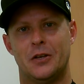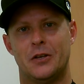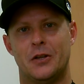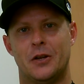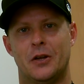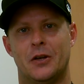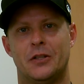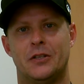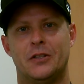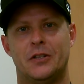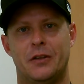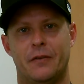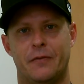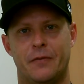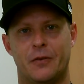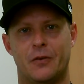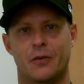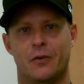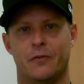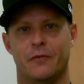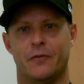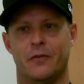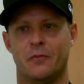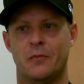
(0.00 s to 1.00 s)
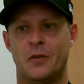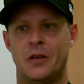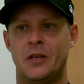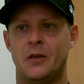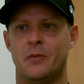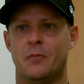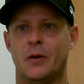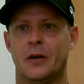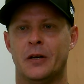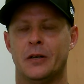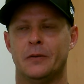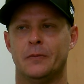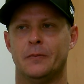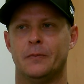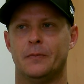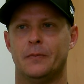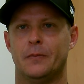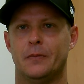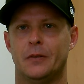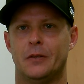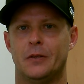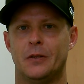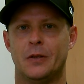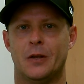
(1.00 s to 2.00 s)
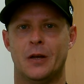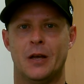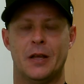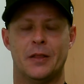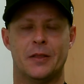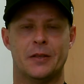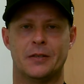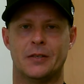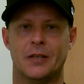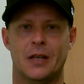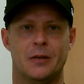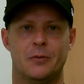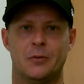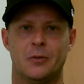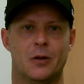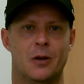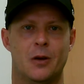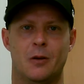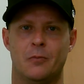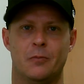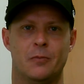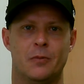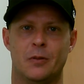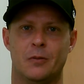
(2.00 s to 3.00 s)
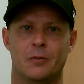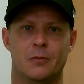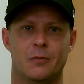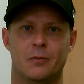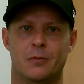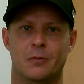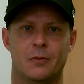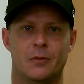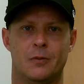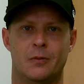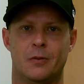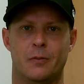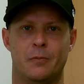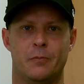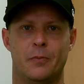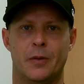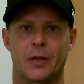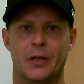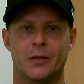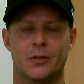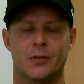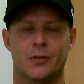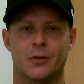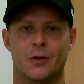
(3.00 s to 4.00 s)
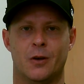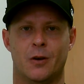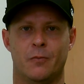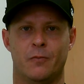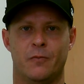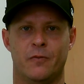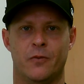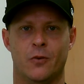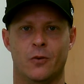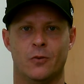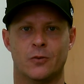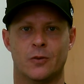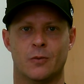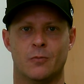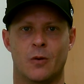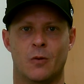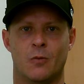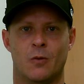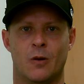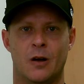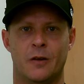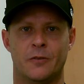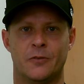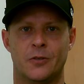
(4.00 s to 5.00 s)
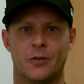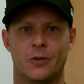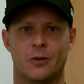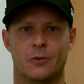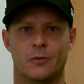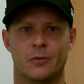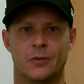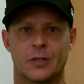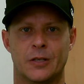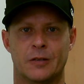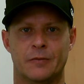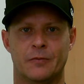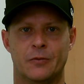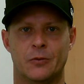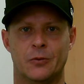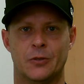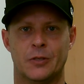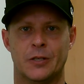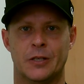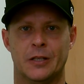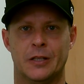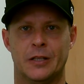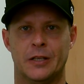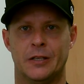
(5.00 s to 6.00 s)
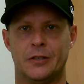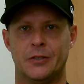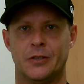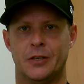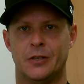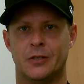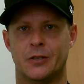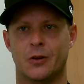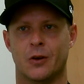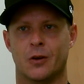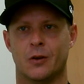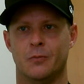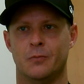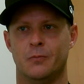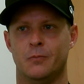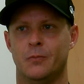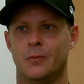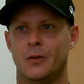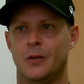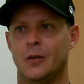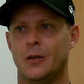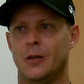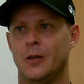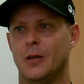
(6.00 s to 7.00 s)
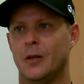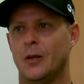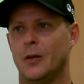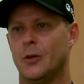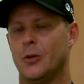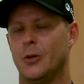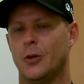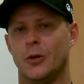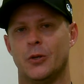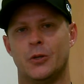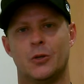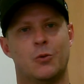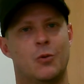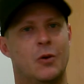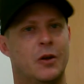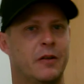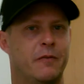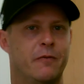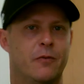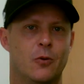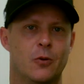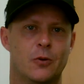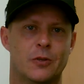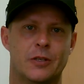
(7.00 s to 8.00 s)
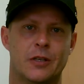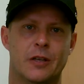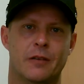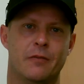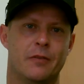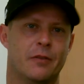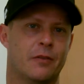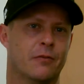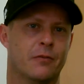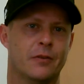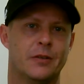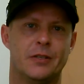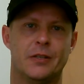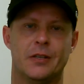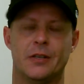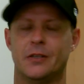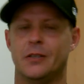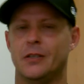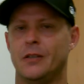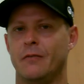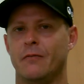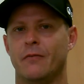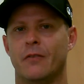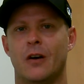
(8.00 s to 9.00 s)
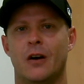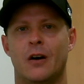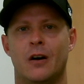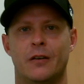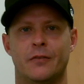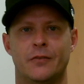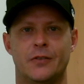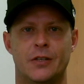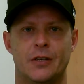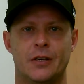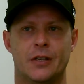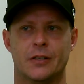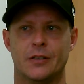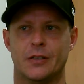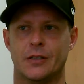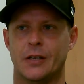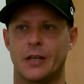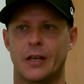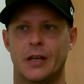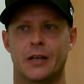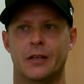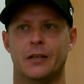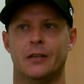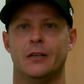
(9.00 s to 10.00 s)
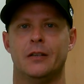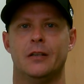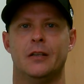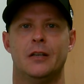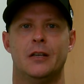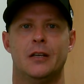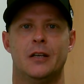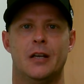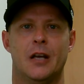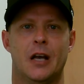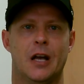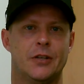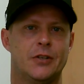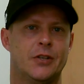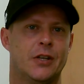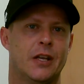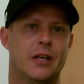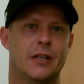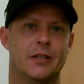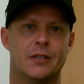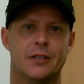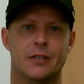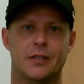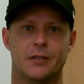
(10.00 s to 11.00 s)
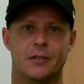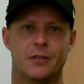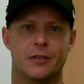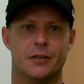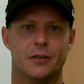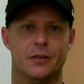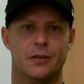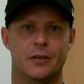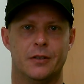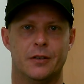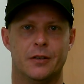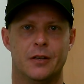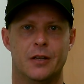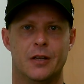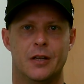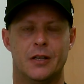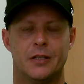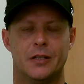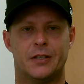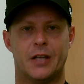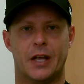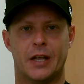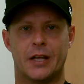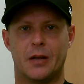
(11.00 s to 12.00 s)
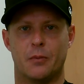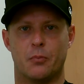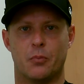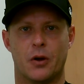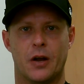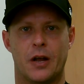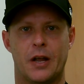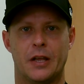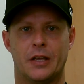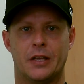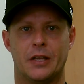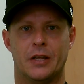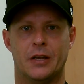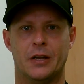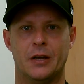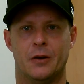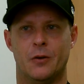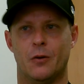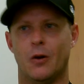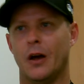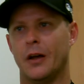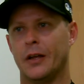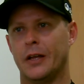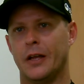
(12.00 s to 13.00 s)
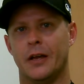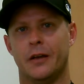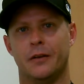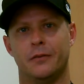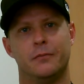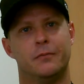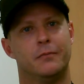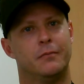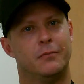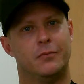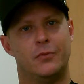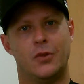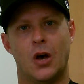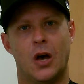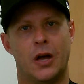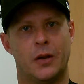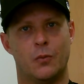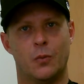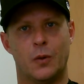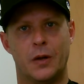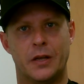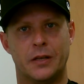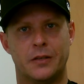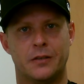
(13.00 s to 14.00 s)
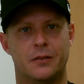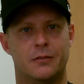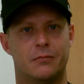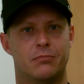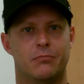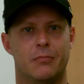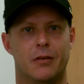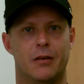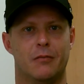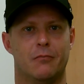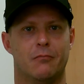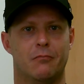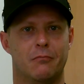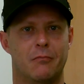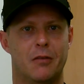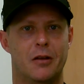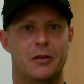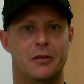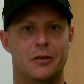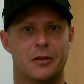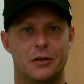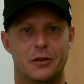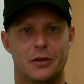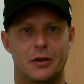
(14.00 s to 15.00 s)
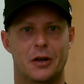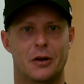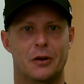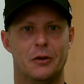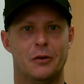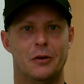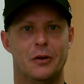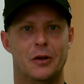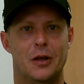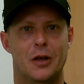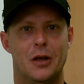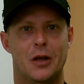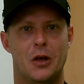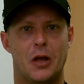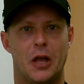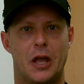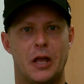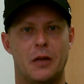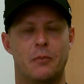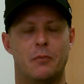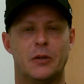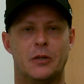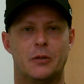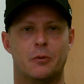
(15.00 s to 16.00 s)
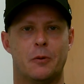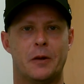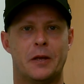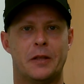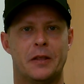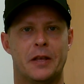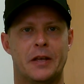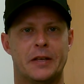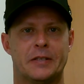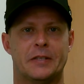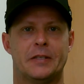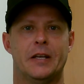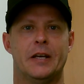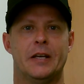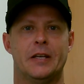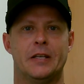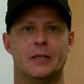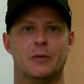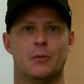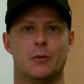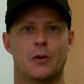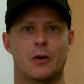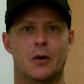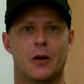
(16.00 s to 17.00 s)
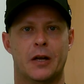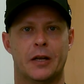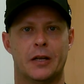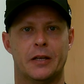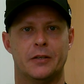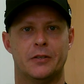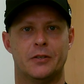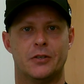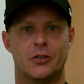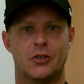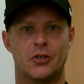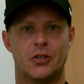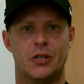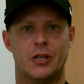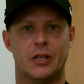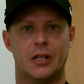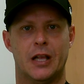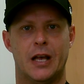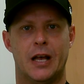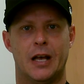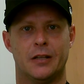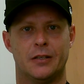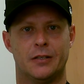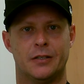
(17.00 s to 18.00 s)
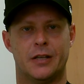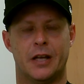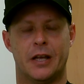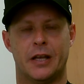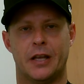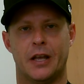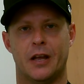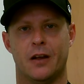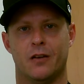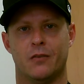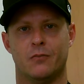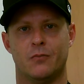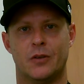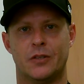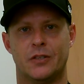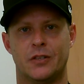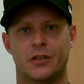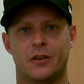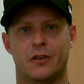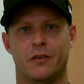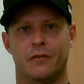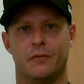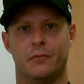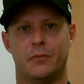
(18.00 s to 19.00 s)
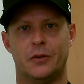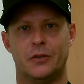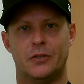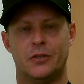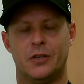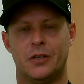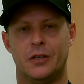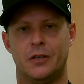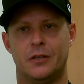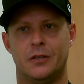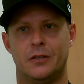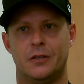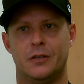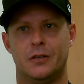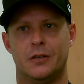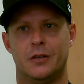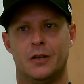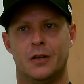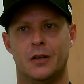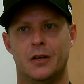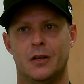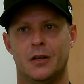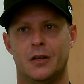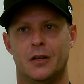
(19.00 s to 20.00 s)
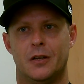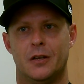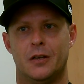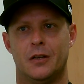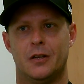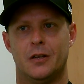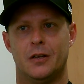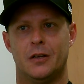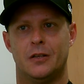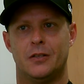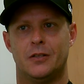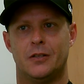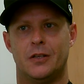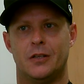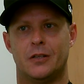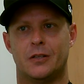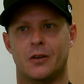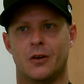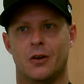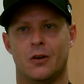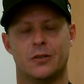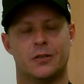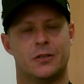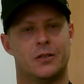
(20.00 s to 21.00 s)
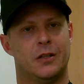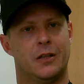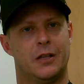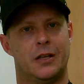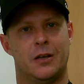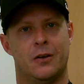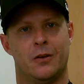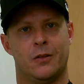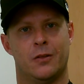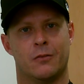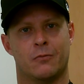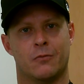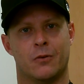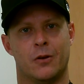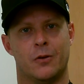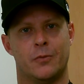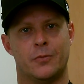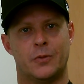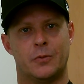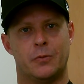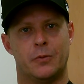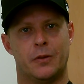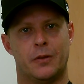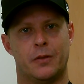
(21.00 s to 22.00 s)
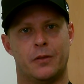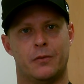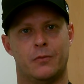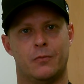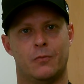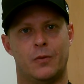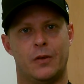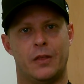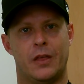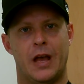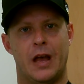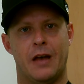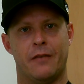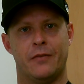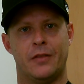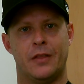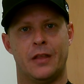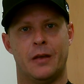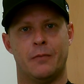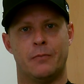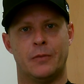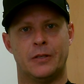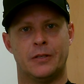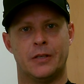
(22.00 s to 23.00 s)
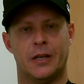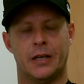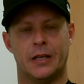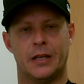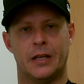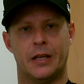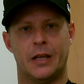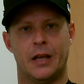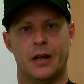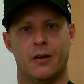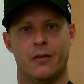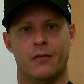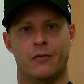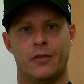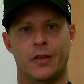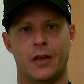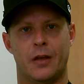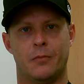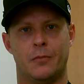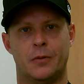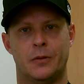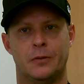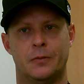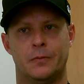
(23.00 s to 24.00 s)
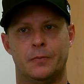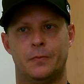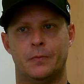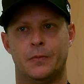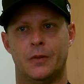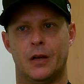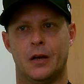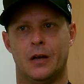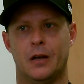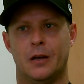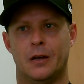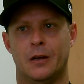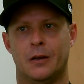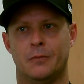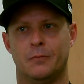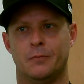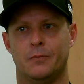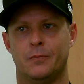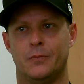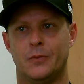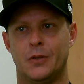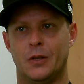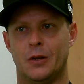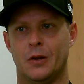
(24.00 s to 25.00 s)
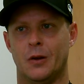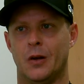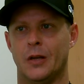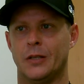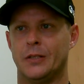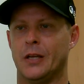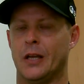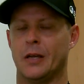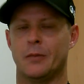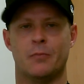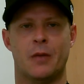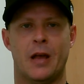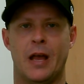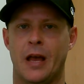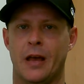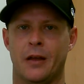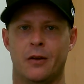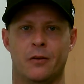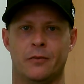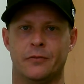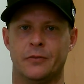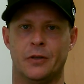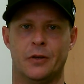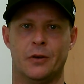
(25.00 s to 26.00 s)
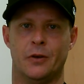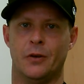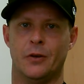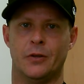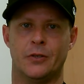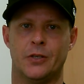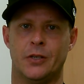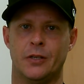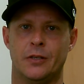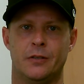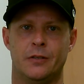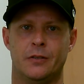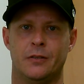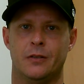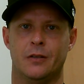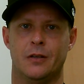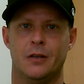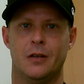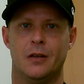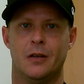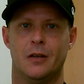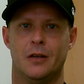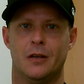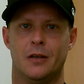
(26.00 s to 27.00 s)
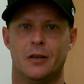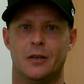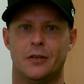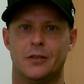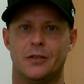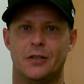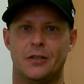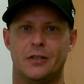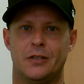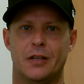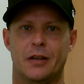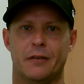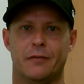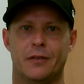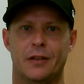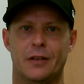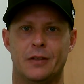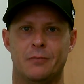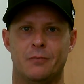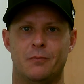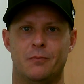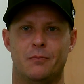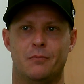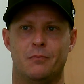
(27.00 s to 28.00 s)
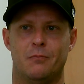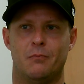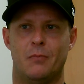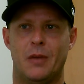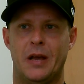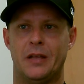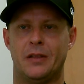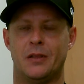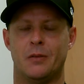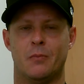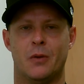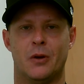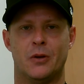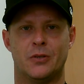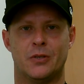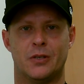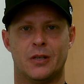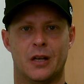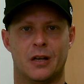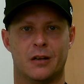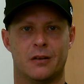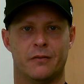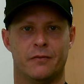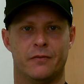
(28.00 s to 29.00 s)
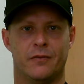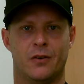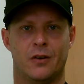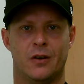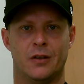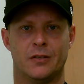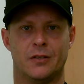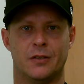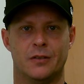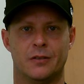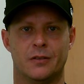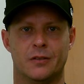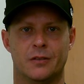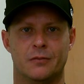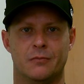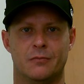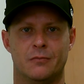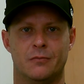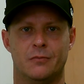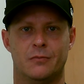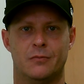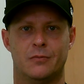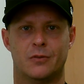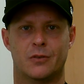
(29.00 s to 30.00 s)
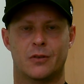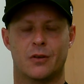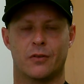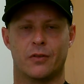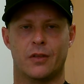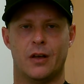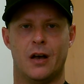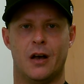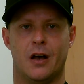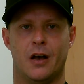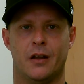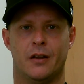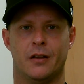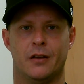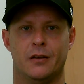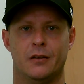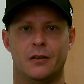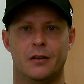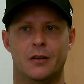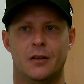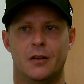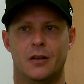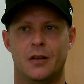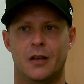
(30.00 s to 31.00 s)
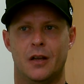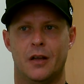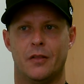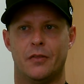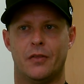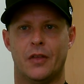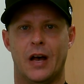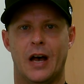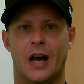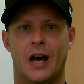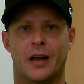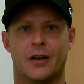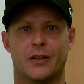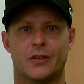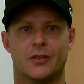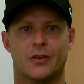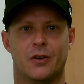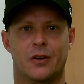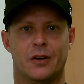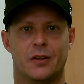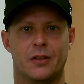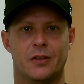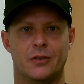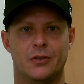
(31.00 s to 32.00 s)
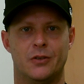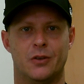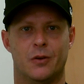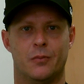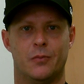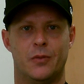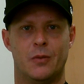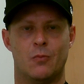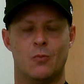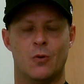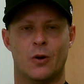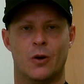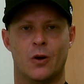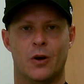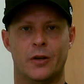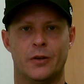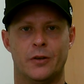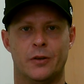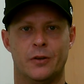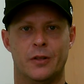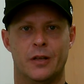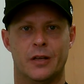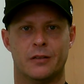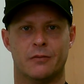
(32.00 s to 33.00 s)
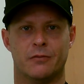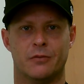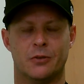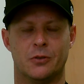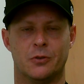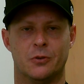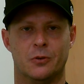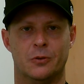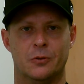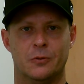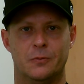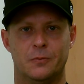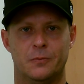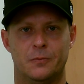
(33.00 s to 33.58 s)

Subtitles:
it's difficult for me, but at the same time, the biggest job falls on my wife's shoulders, unfortunately. She's got them, 24/7, 365. She doesn't get a chance to take a break. I get 9 weeks, in between their stays where I can just chill out and take care of myself, but she's constantly on the ropes with having them and taking care of them, and I take my hat off to her. She's definitely made the most sacrifices and got the harder side of the job than what I do, that's for sure.